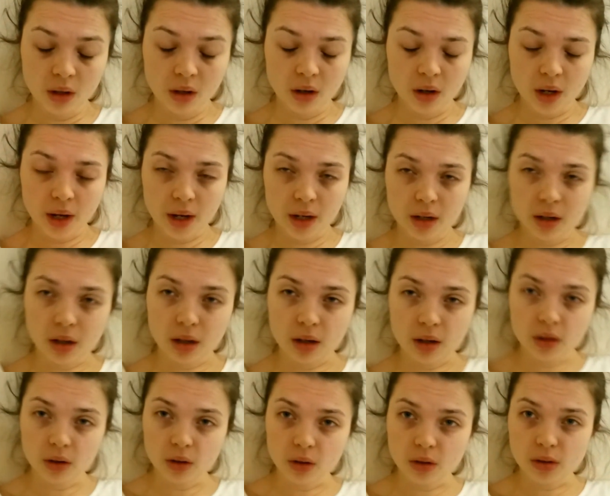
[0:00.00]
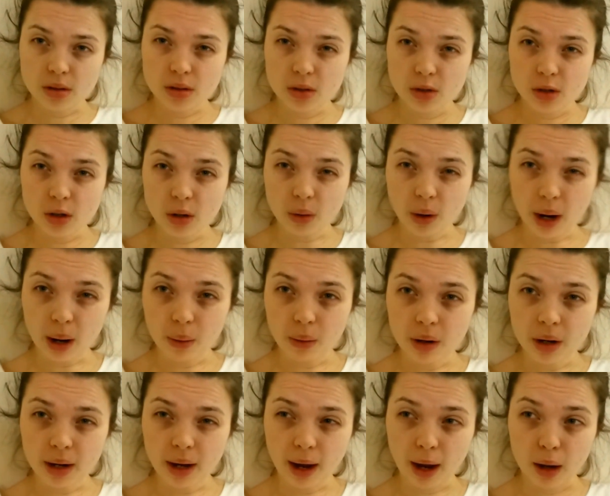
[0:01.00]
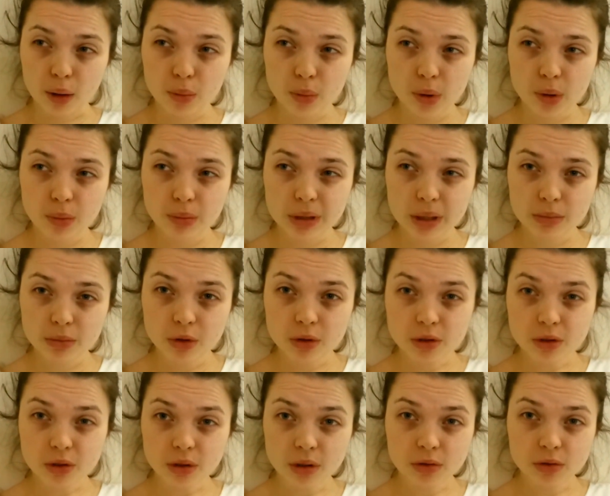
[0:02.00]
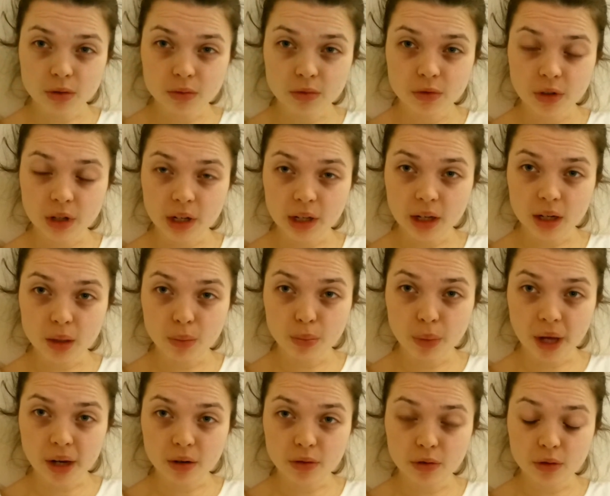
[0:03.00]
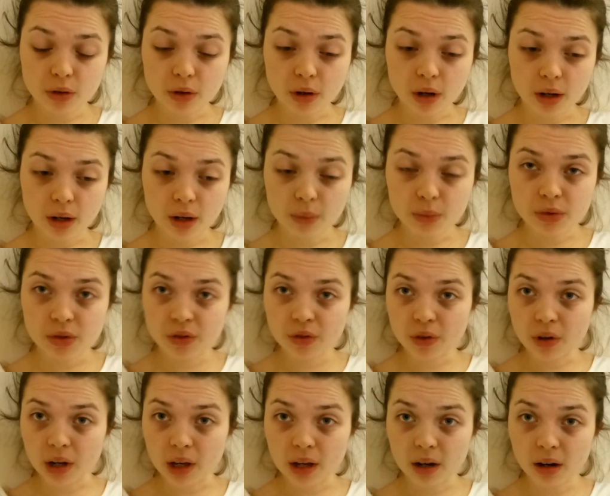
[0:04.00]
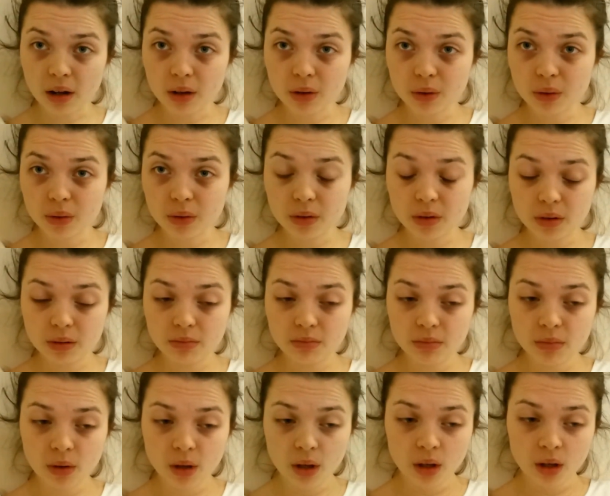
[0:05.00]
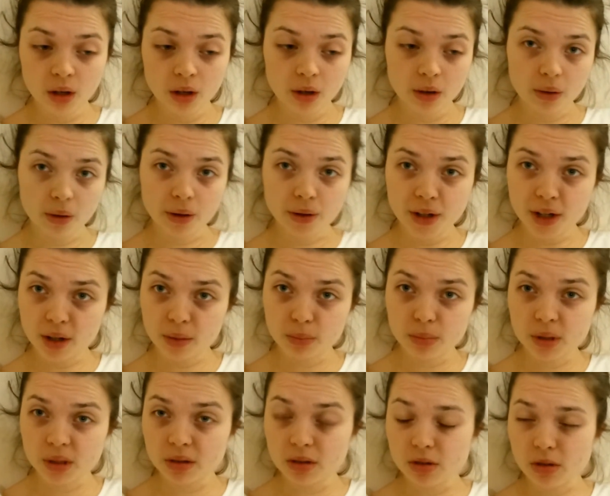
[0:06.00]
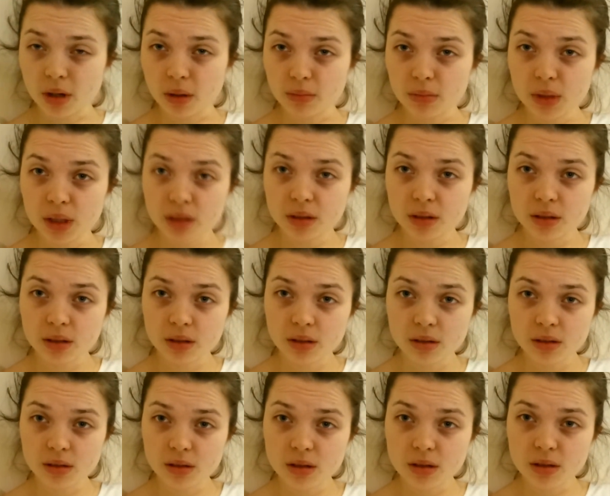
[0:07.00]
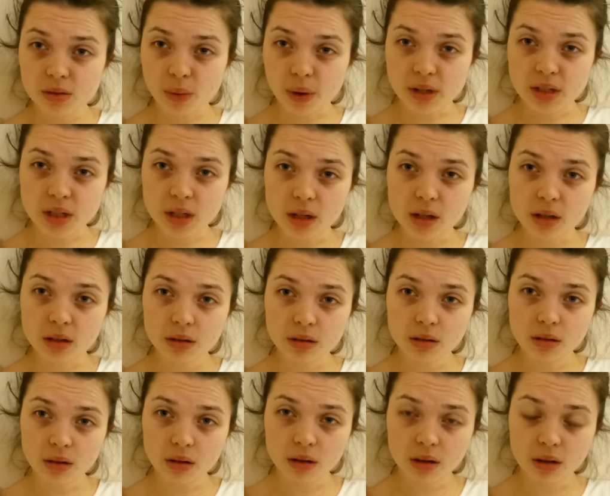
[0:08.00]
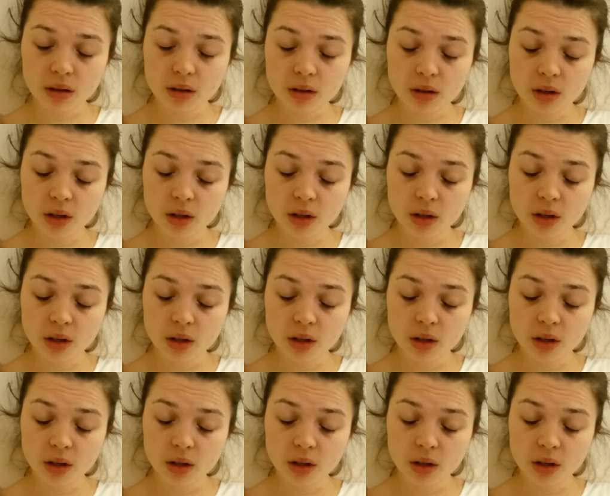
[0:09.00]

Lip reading: I had like a good 2 hour nap, but I'm not sure if I'm feeling any better for it. I was fully clothed and woke up extremely sweaty and ugh.